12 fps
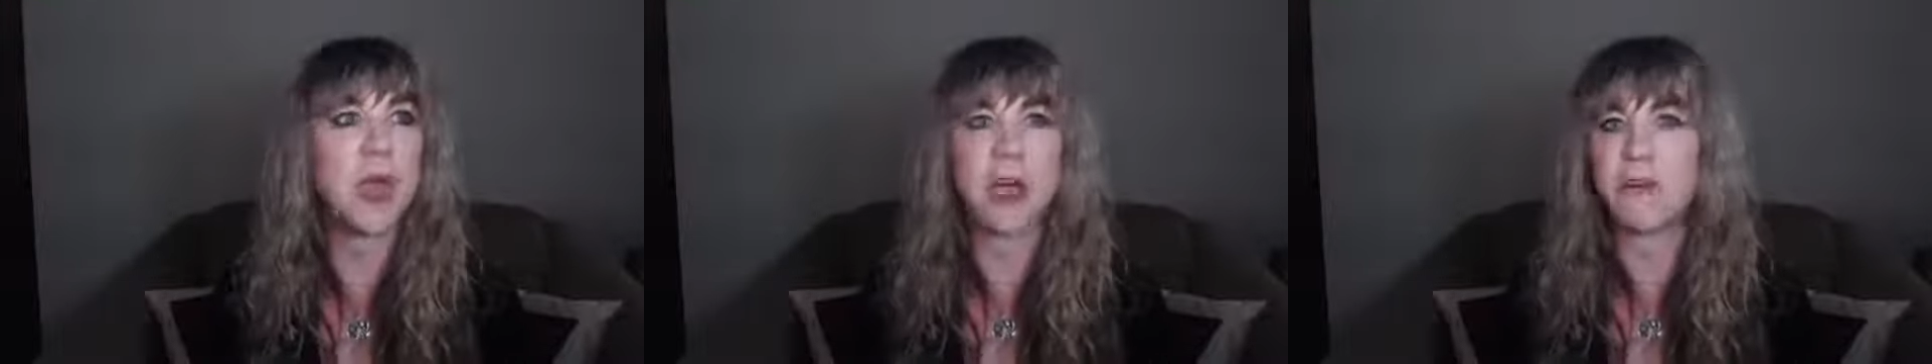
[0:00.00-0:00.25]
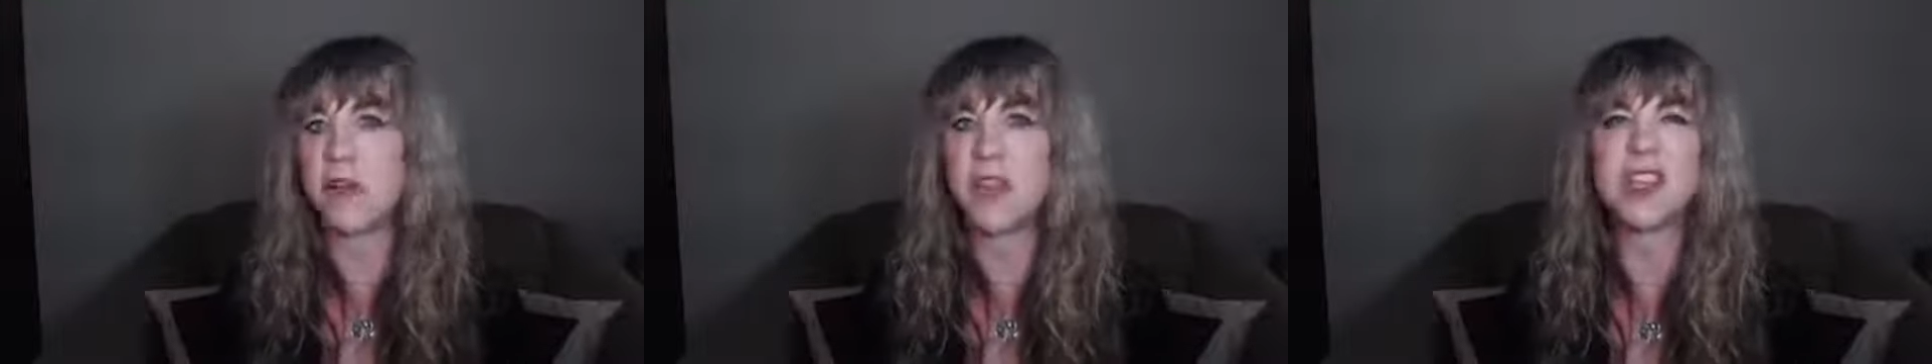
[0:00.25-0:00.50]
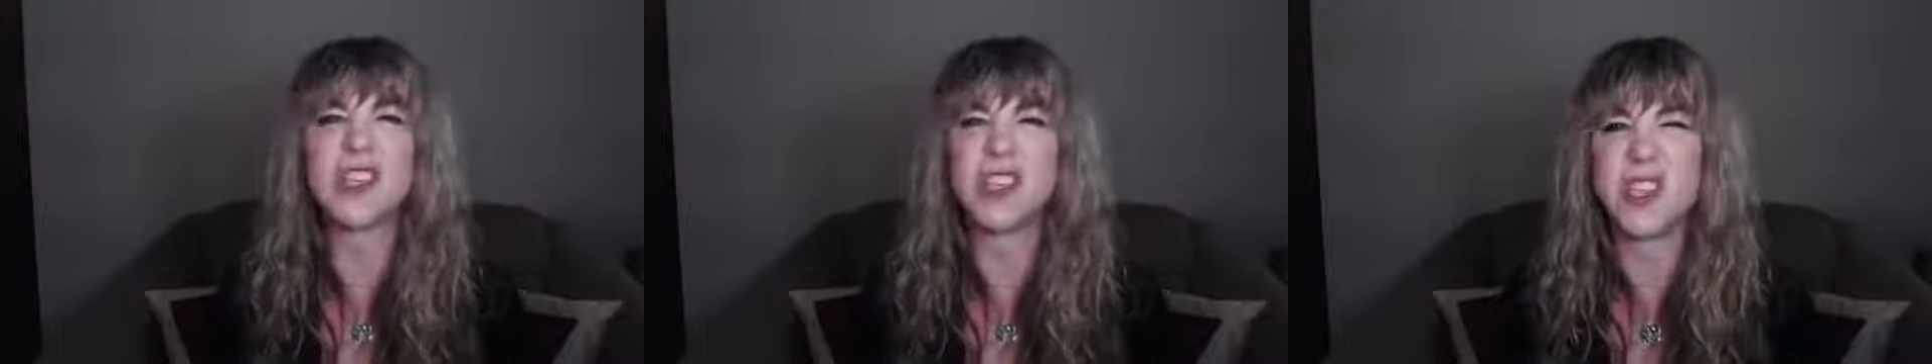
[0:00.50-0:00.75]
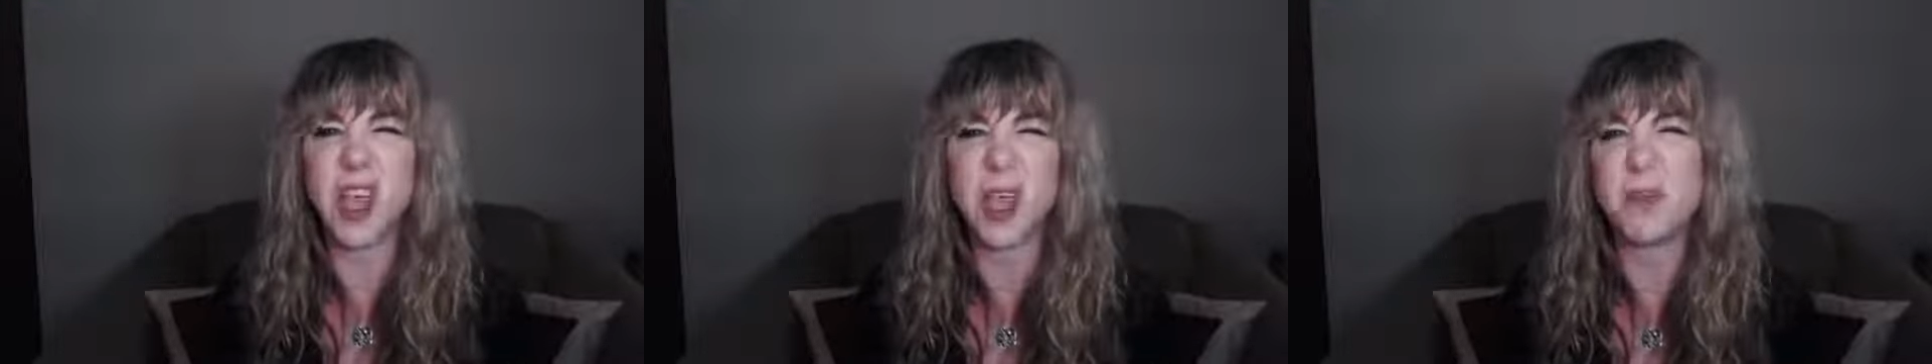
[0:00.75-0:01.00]
everything
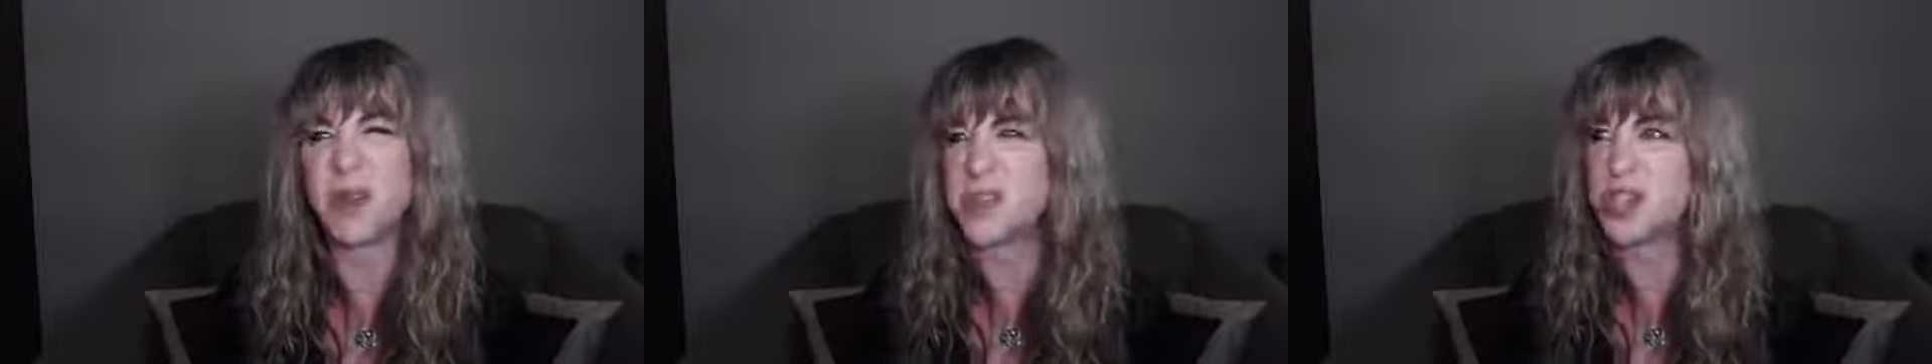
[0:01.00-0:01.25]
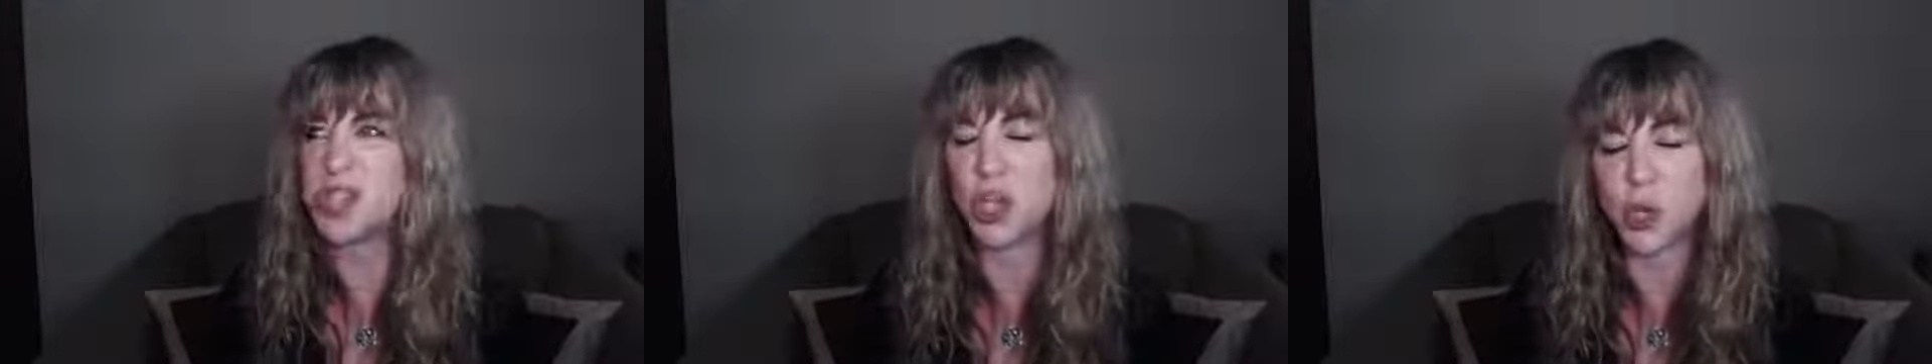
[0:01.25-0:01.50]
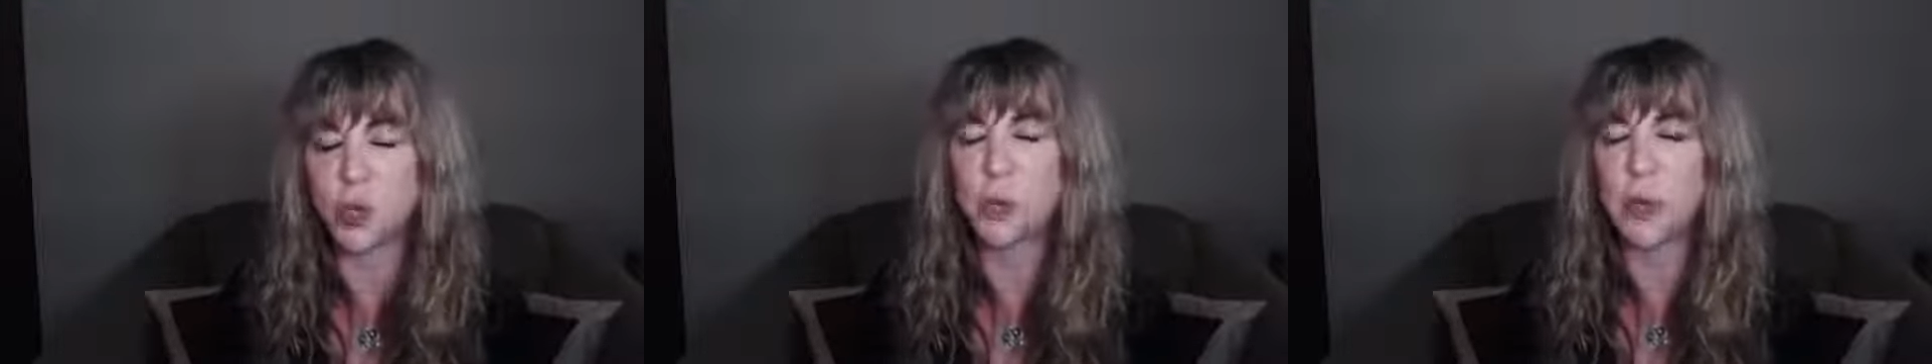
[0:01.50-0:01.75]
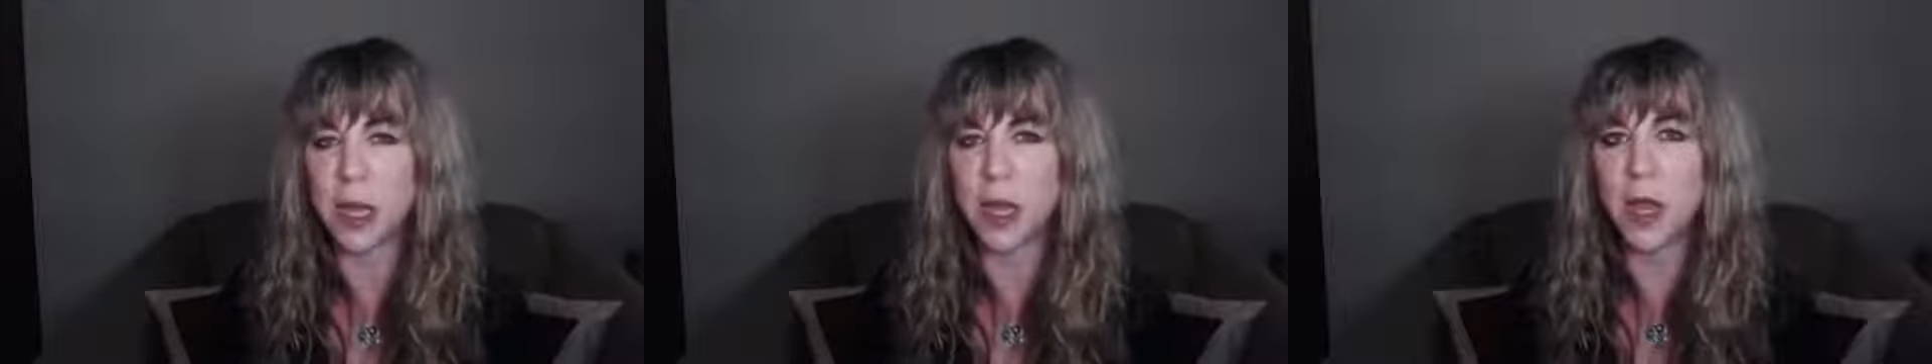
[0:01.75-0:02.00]
just happens to
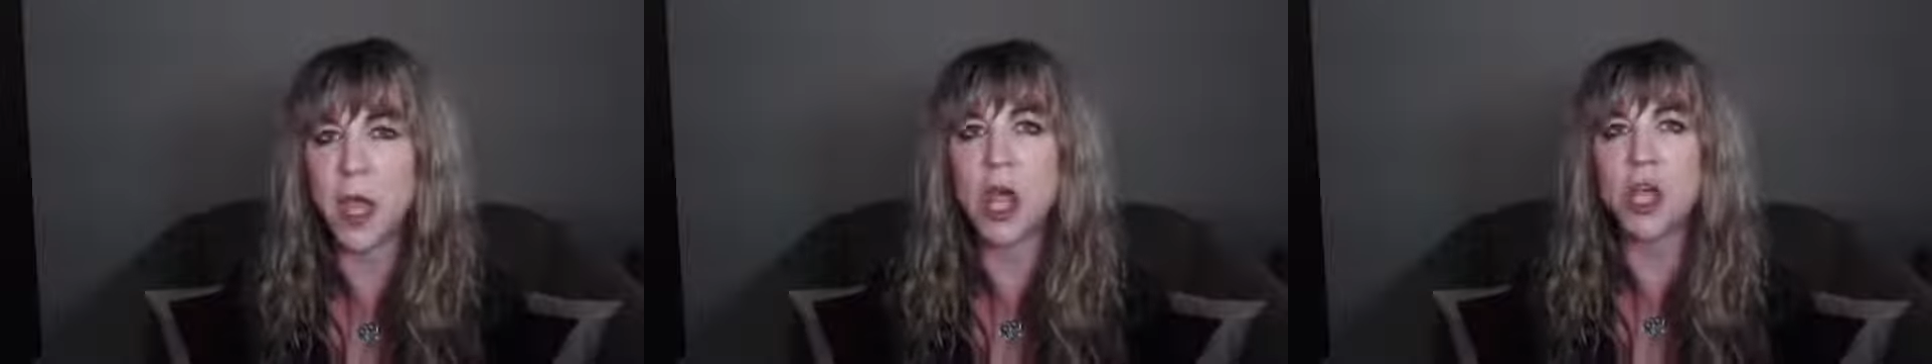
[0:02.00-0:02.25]
me,